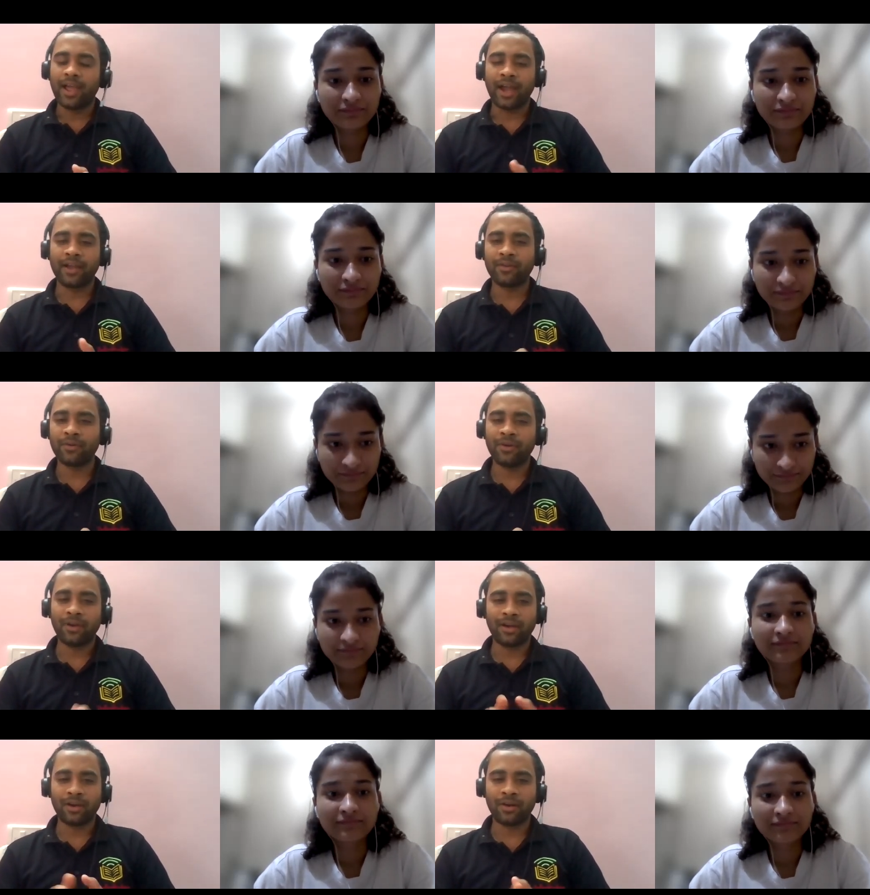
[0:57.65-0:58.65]
Speaker 1: and you know,
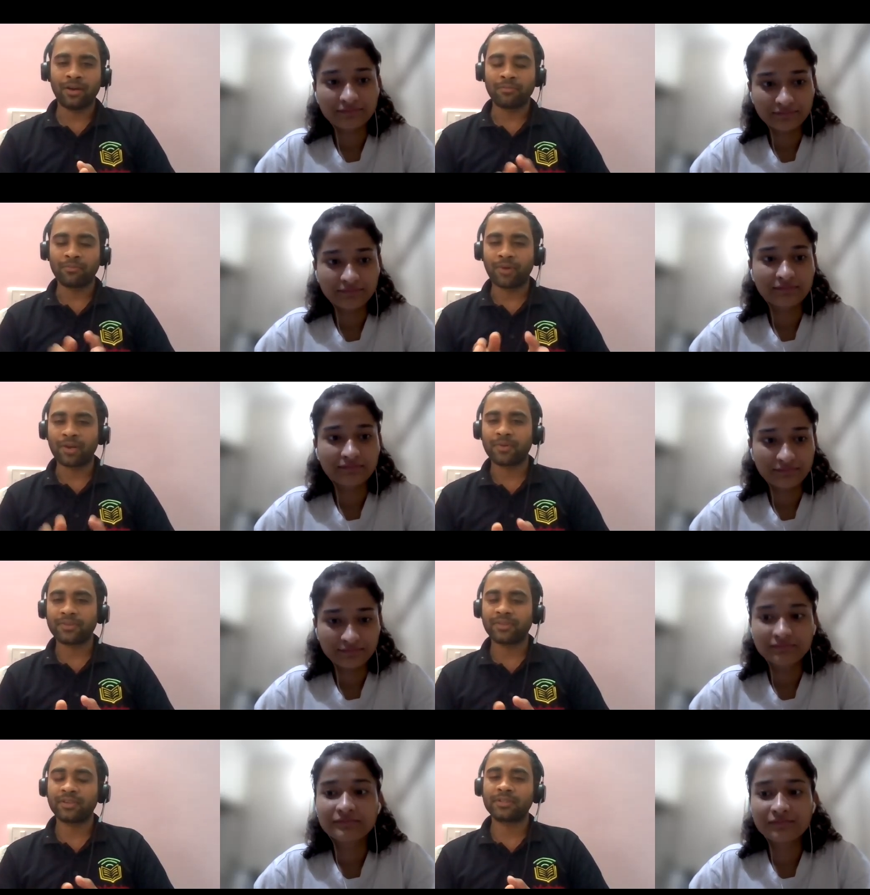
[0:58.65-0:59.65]
uh, what
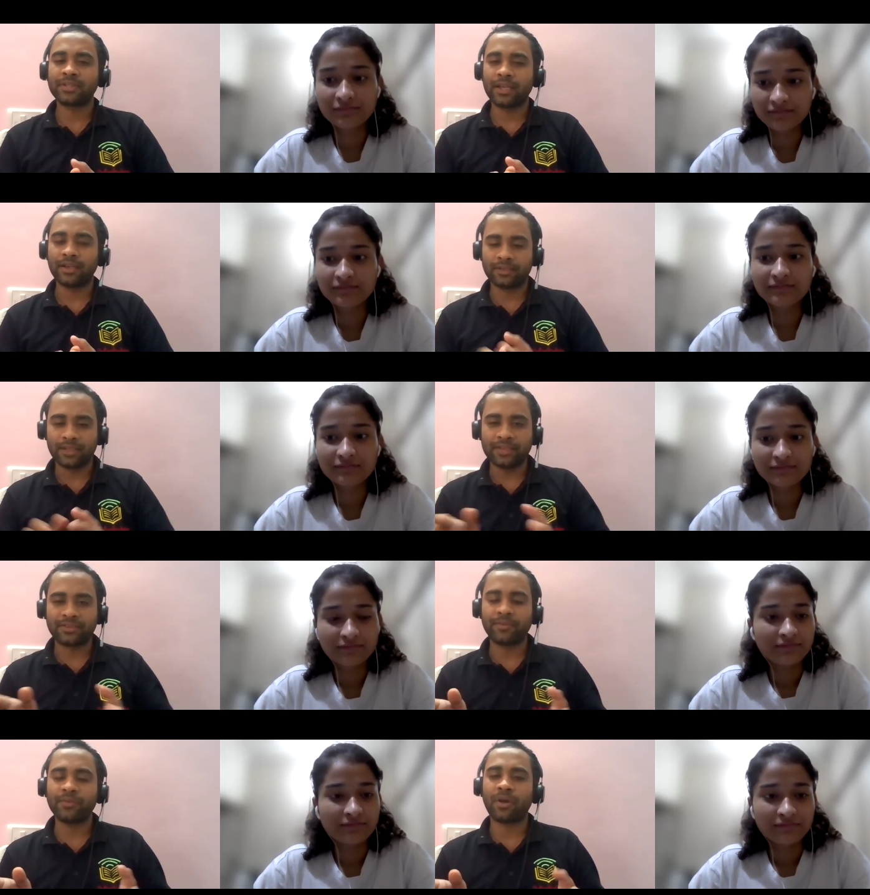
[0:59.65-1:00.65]
was the
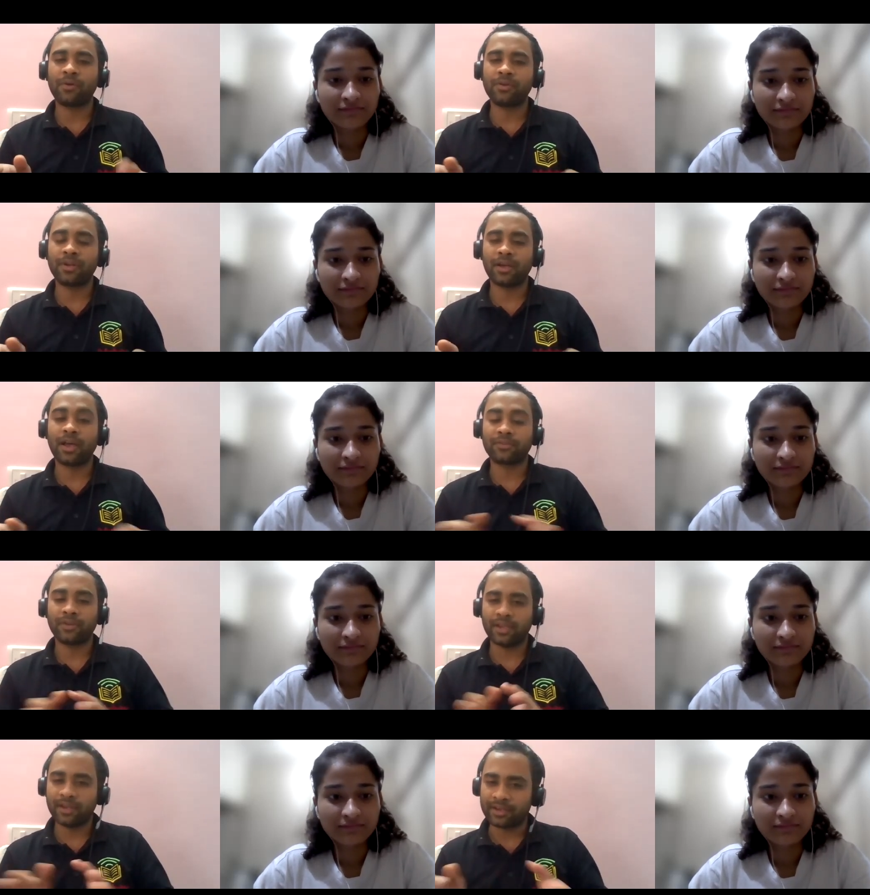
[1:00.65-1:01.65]
interview round, uh,
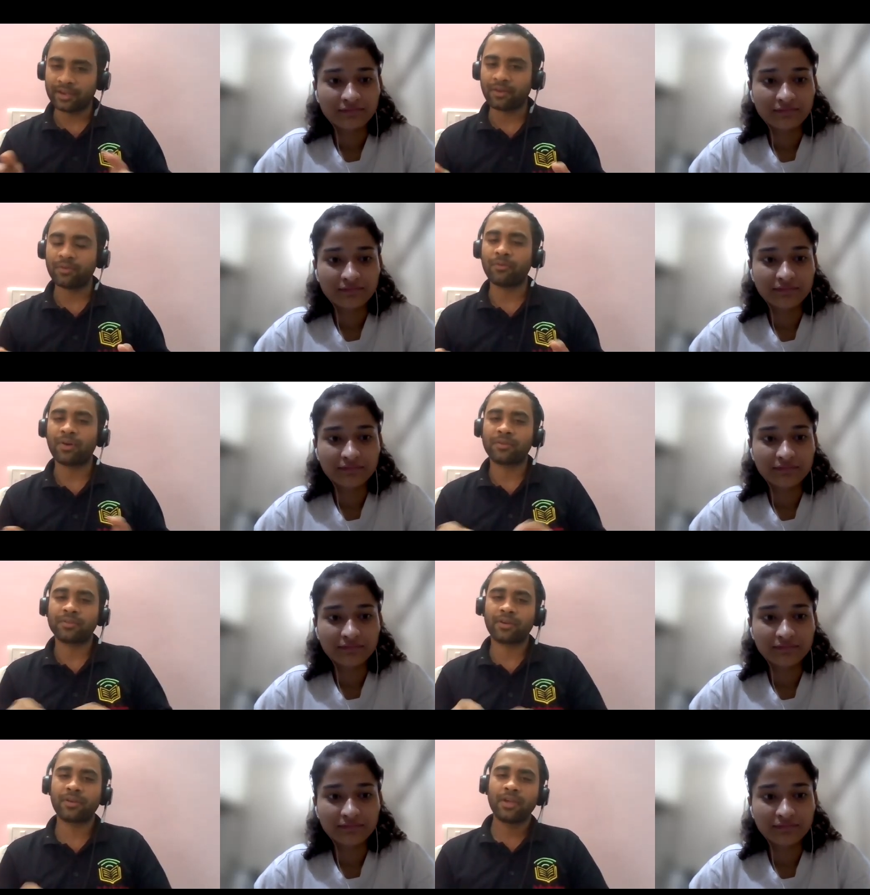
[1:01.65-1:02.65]
sorry, written round, what are
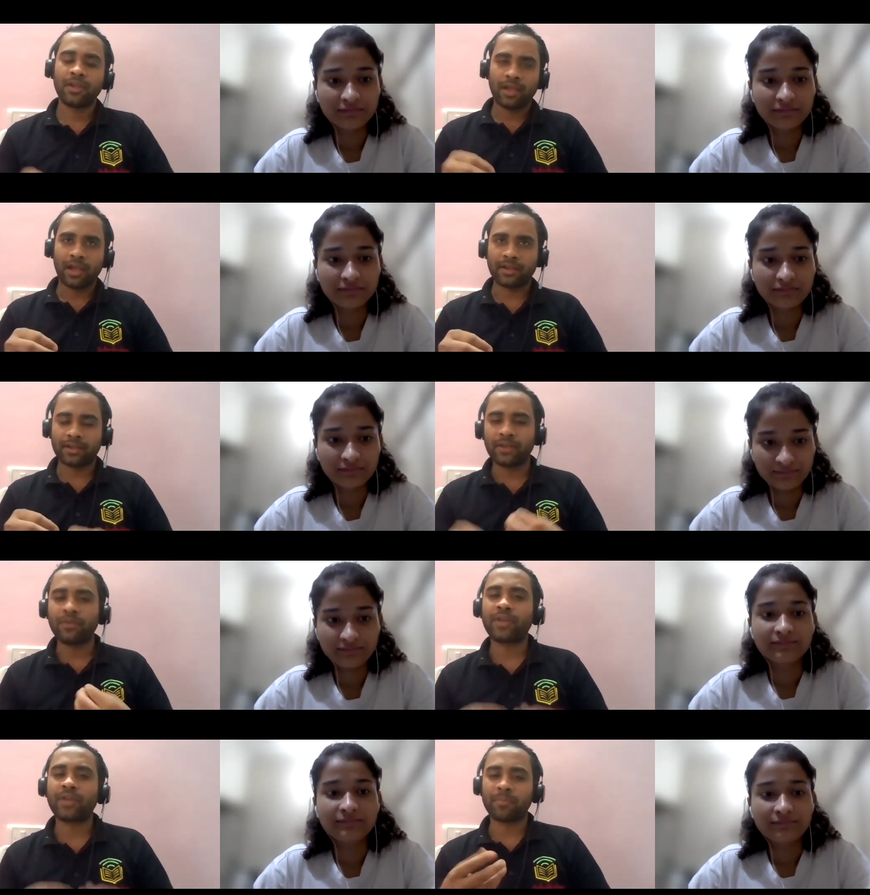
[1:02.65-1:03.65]
the, uh, you
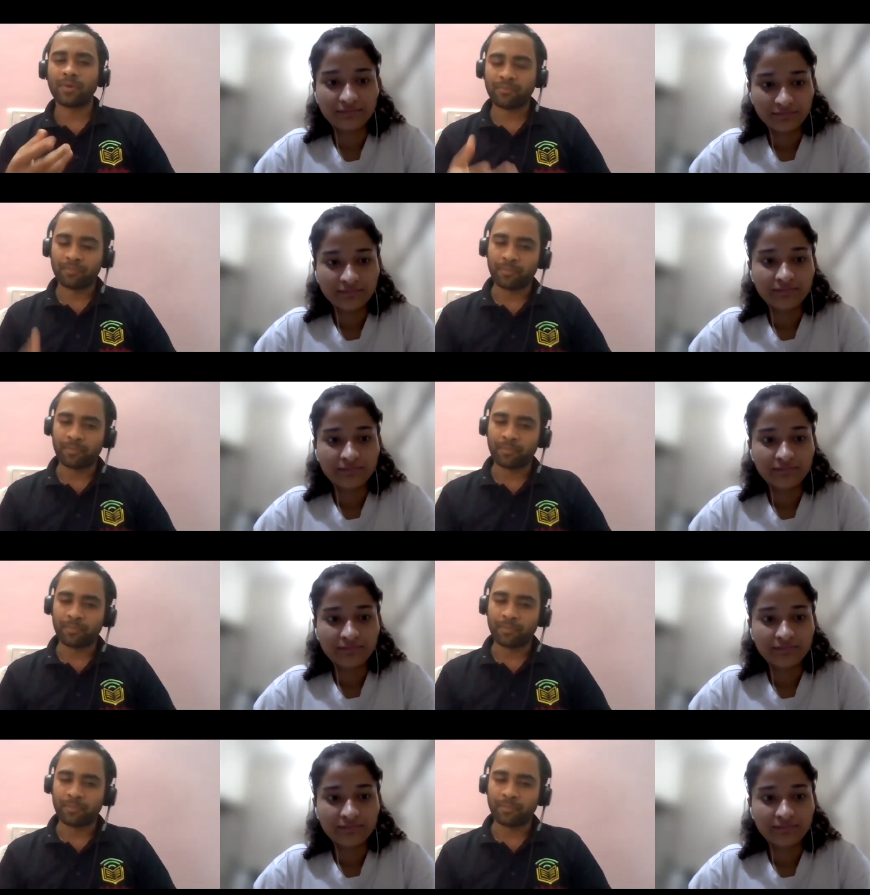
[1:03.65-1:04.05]
know, type of